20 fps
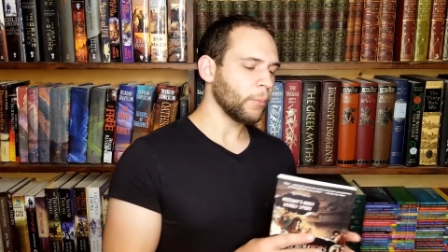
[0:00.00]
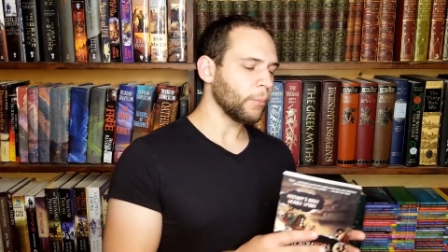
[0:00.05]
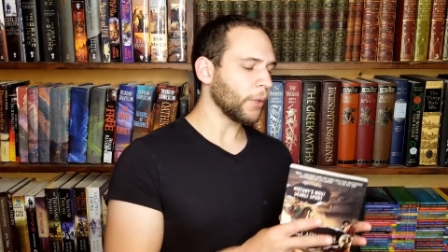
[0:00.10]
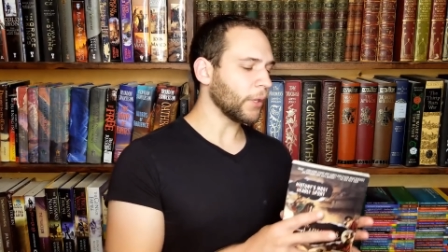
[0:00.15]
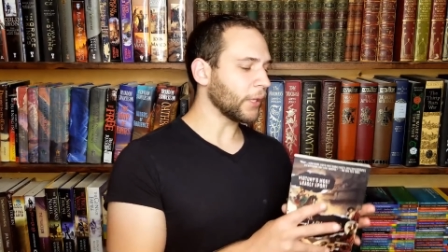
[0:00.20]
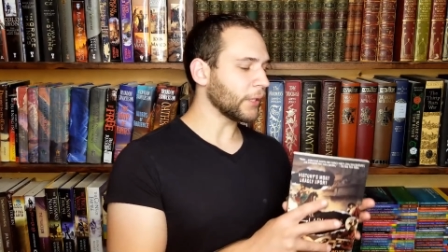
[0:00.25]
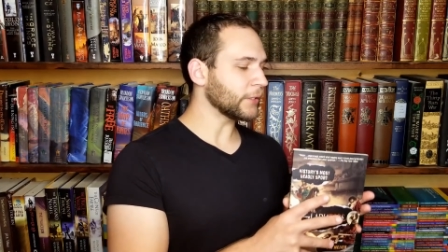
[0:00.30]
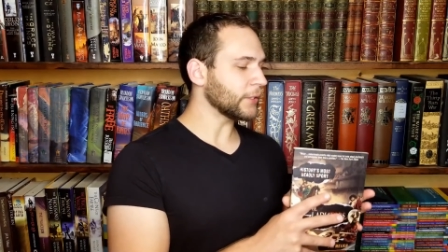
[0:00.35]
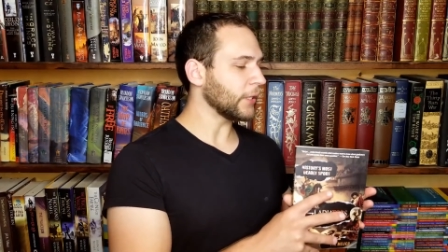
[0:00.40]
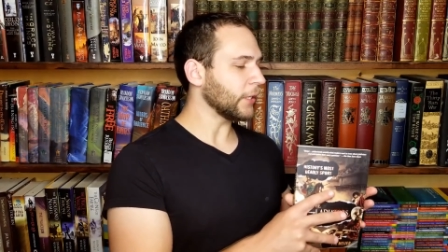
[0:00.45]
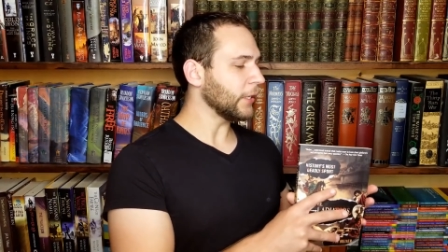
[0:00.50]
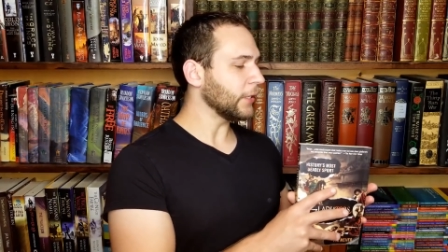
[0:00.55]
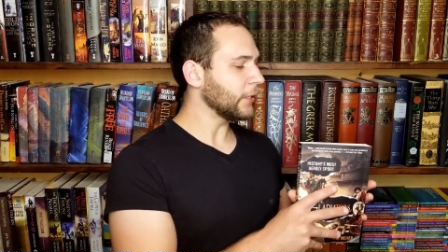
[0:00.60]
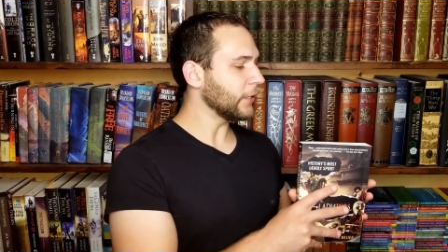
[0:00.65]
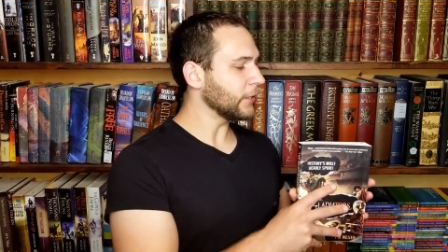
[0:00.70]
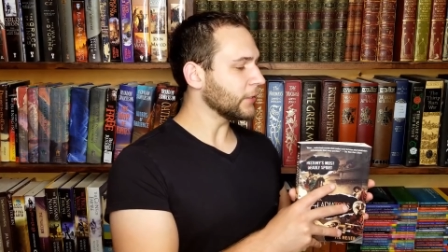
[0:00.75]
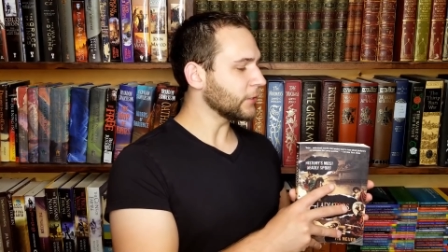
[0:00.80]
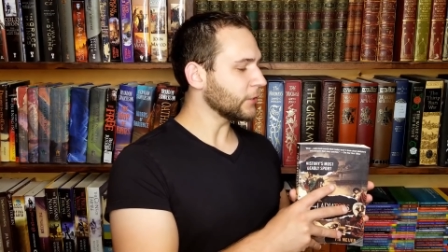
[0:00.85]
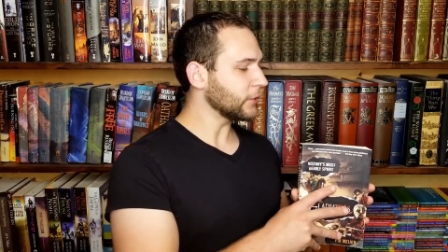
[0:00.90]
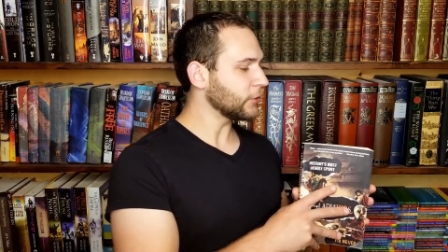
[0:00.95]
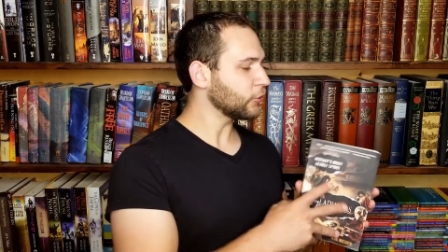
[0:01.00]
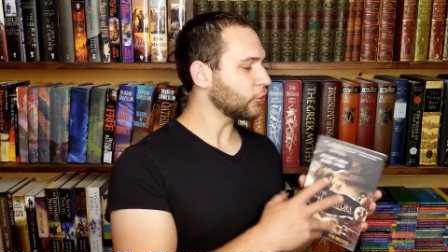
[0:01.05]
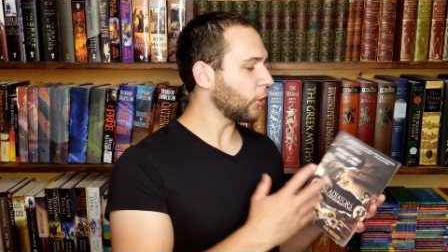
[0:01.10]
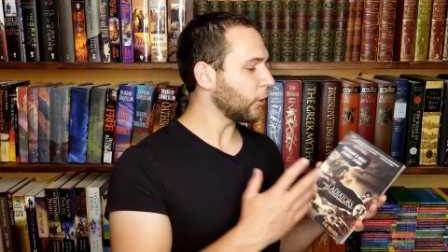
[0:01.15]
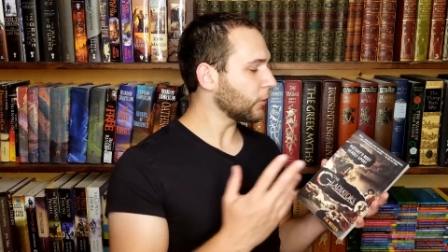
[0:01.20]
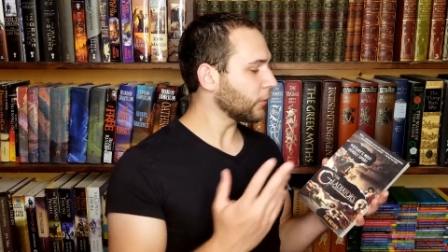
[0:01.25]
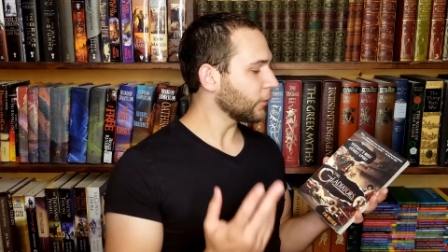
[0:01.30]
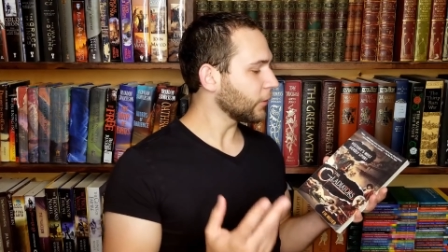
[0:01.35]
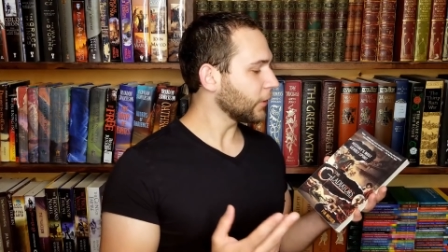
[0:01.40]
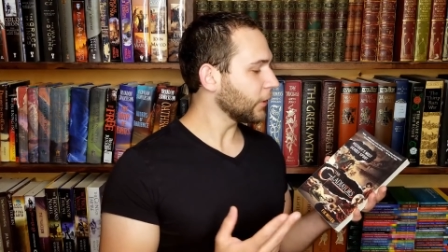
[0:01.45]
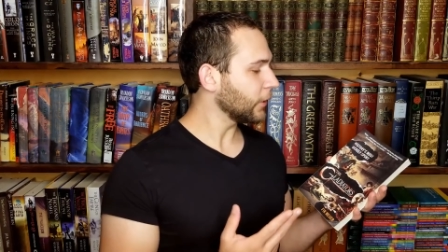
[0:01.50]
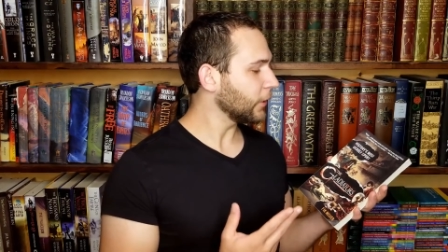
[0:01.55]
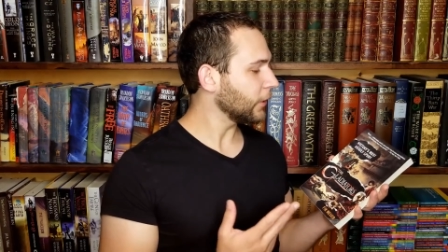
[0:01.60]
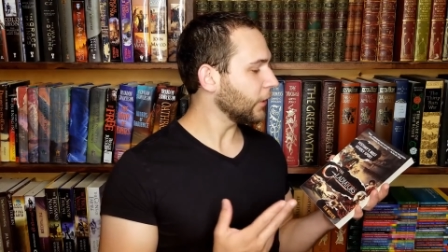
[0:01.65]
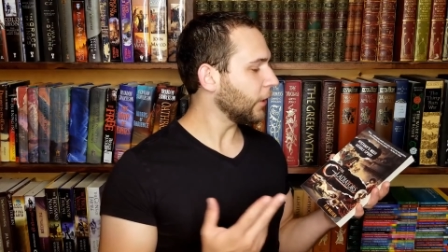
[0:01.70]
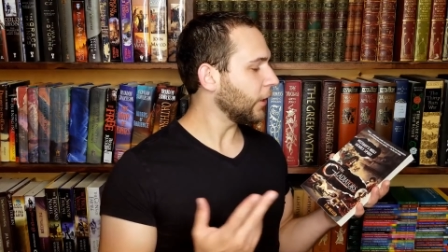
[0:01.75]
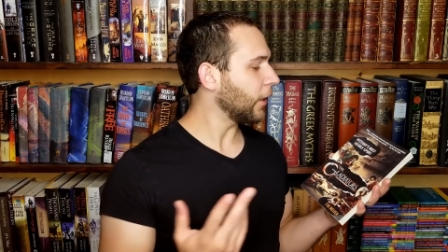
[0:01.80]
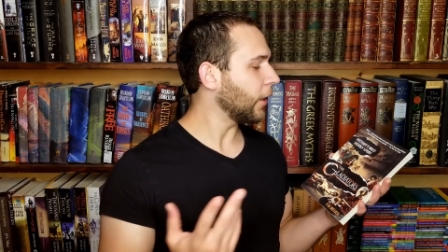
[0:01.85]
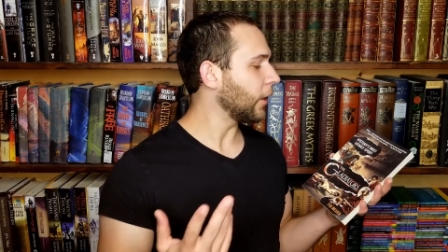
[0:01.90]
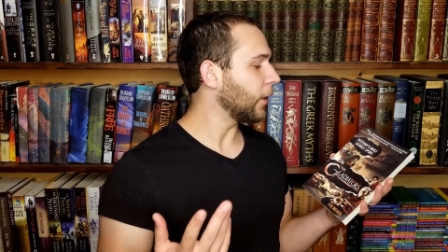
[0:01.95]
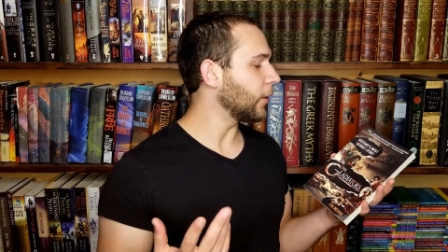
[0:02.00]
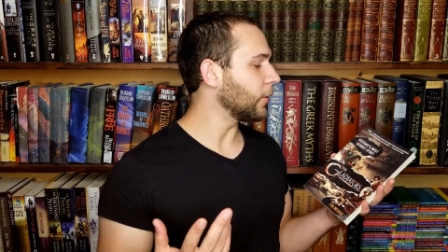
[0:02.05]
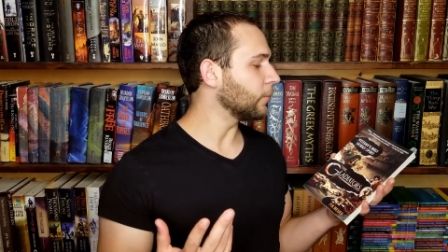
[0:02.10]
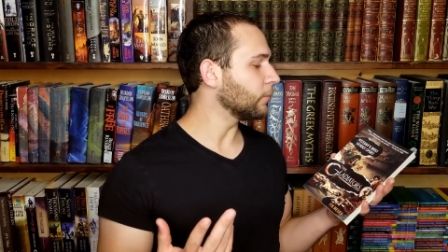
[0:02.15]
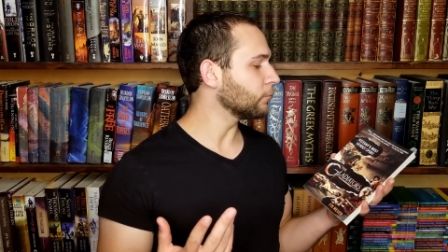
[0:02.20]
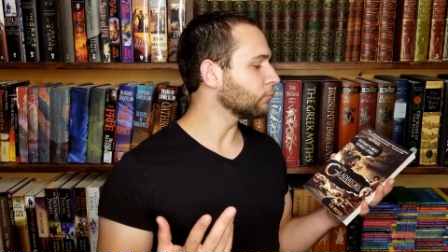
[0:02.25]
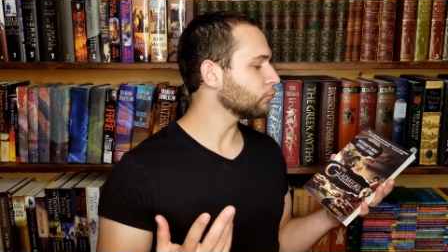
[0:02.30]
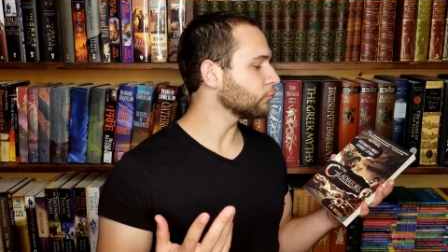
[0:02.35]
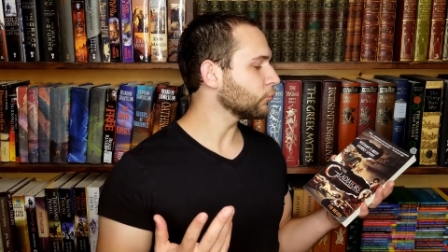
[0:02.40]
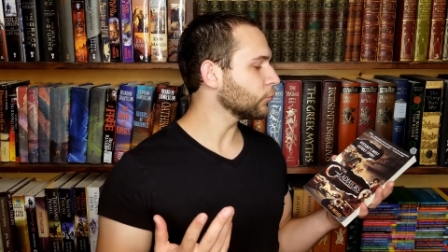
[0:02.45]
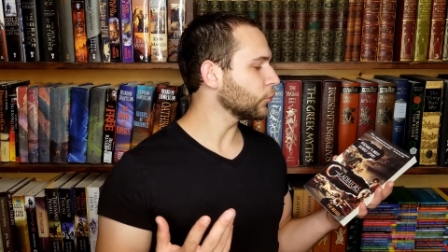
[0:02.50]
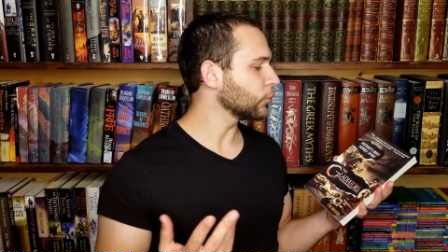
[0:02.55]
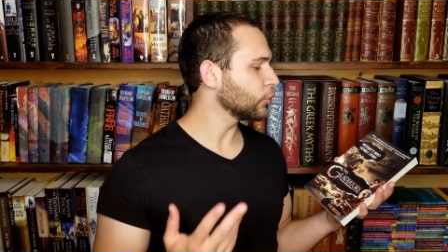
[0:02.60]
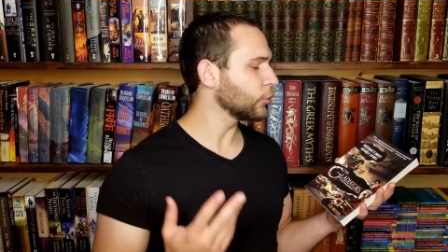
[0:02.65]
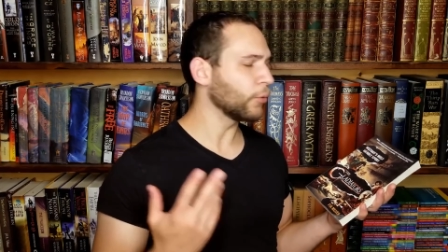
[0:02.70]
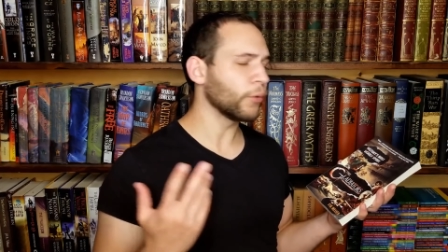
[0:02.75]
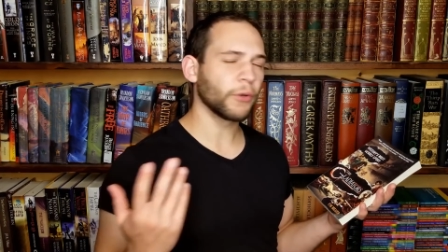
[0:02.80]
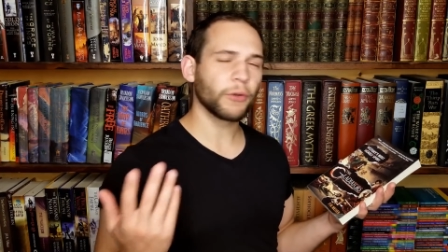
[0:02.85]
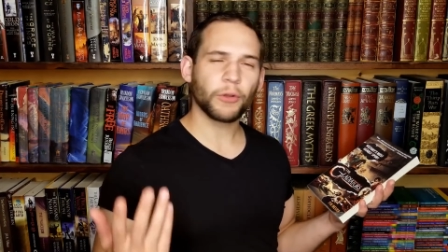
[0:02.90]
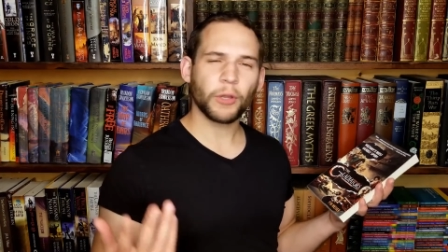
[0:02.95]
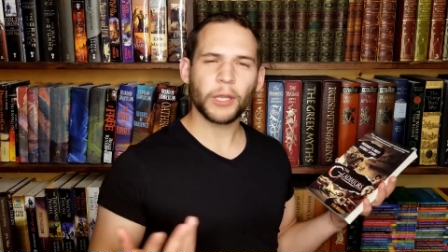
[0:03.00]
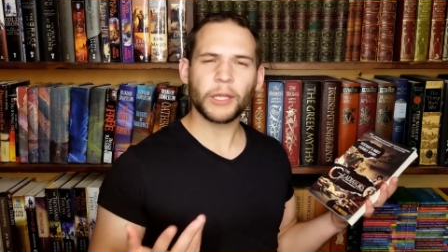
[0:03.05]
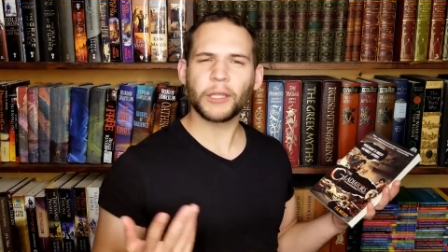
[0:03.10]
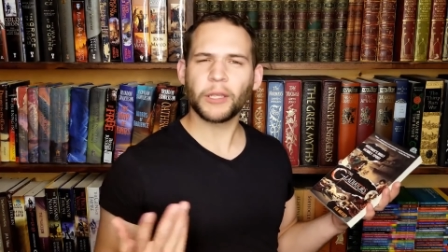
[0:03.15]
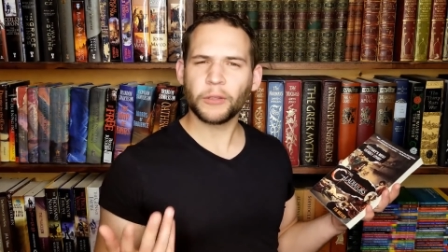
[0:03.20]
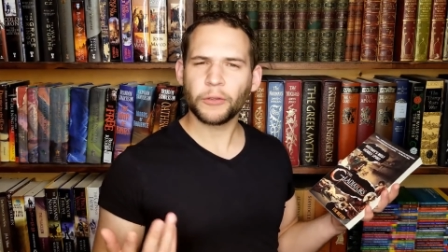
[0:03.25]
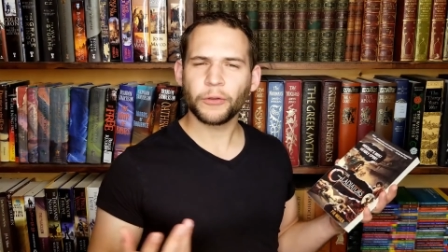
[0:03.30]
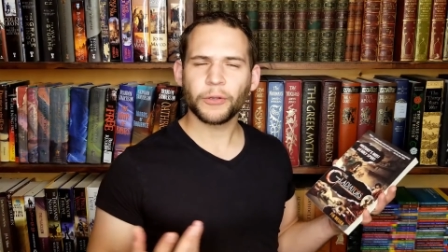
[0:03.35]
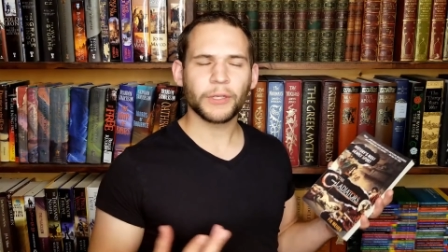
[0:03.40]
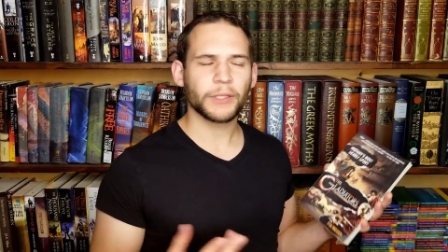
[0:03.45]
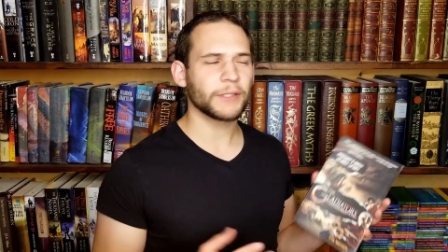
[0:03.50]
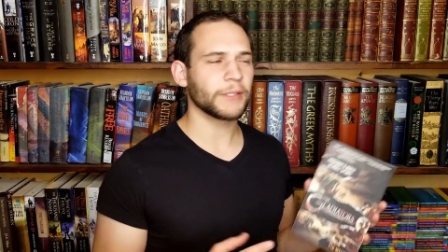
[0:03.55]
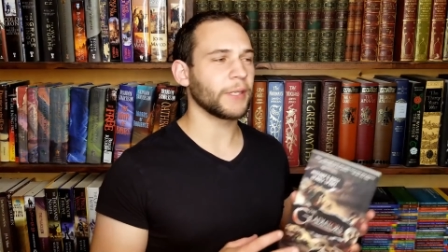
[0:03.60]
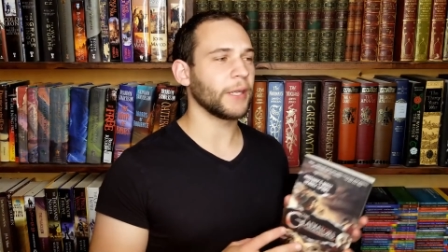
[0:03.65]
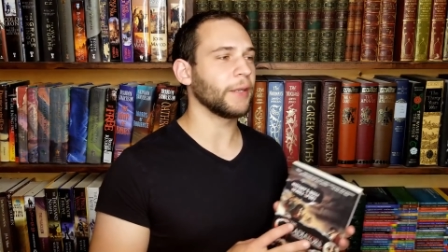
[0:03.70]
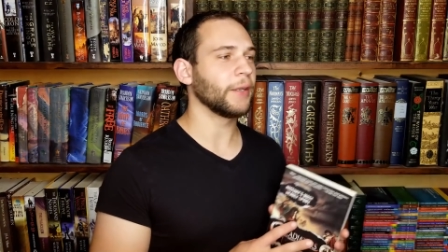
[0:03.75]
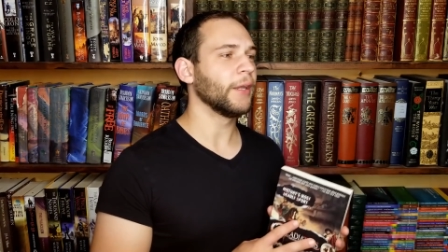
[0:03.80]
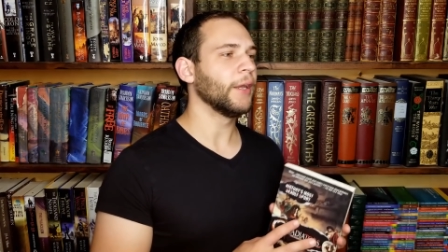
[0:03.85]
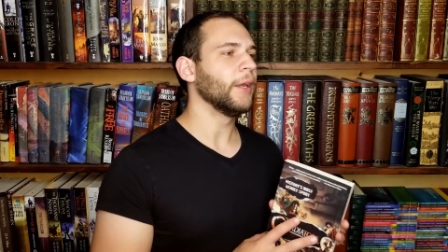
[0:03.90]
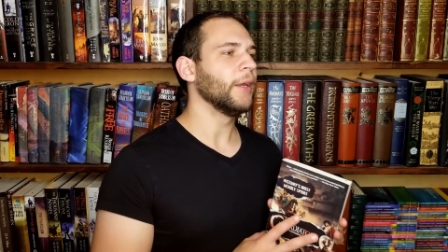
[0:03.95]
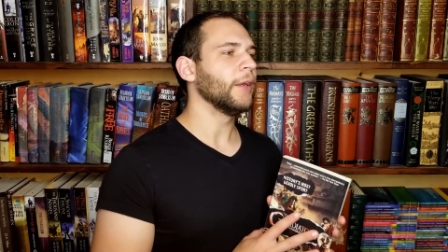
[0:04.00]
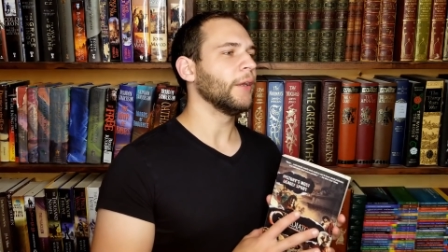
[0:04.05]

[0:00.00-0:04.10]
But like I said, it is scholarly um, to a, like a good extent.